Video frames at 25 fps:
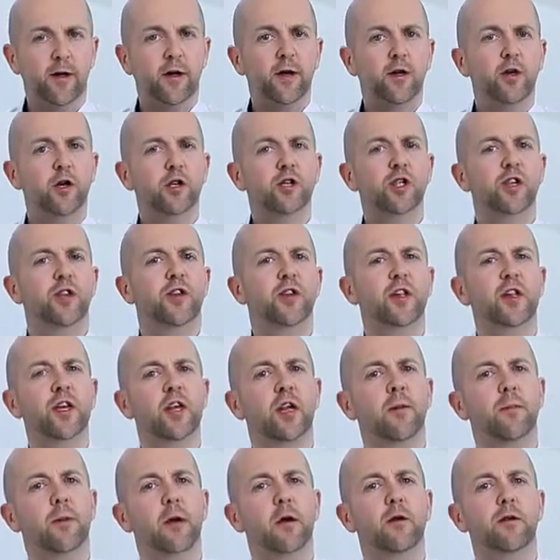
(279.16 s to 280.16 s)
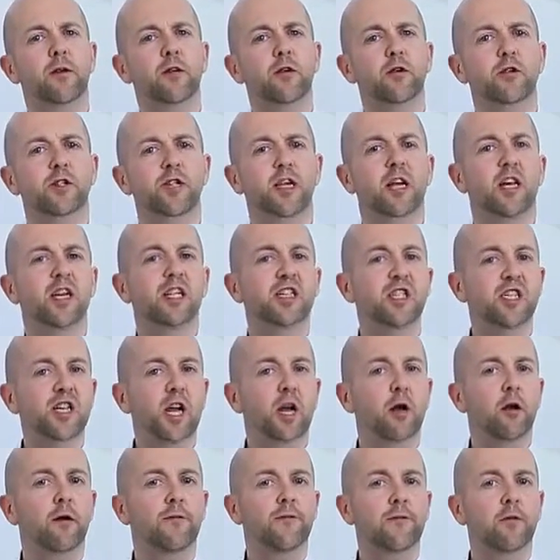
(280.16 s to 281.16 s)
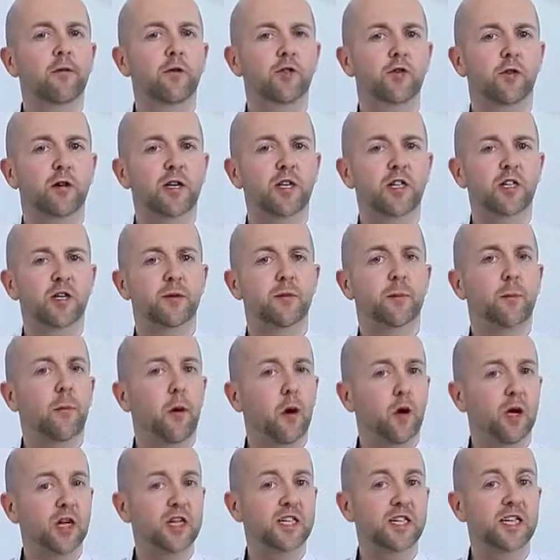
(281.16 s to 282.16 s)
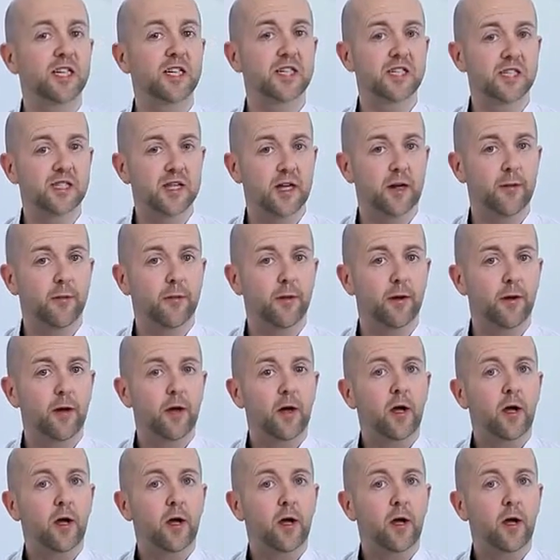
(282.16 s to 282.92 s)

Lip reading: you should think about using a gel filtration polishing step,